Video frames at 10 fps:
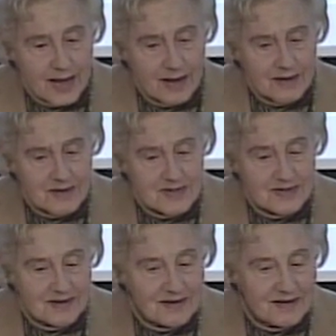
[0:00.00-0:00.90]
And
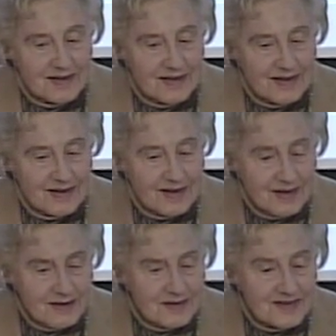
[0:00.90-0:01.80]

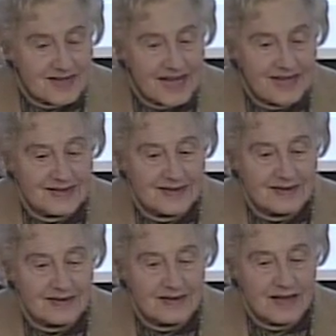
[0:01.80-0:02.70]
years
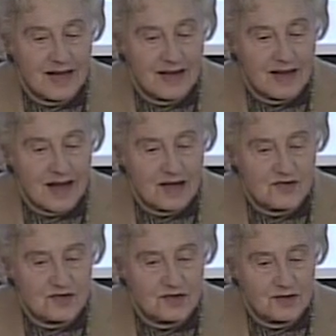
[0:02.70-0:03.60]
later, I
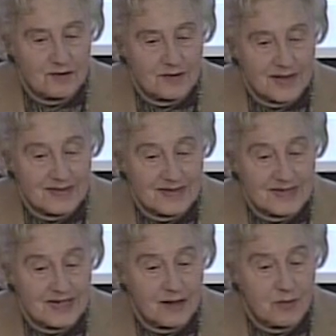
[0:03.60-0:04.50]
asked her once,
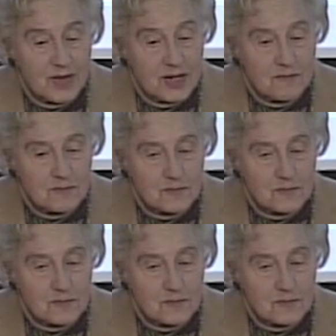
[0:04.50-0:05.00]
Tell me,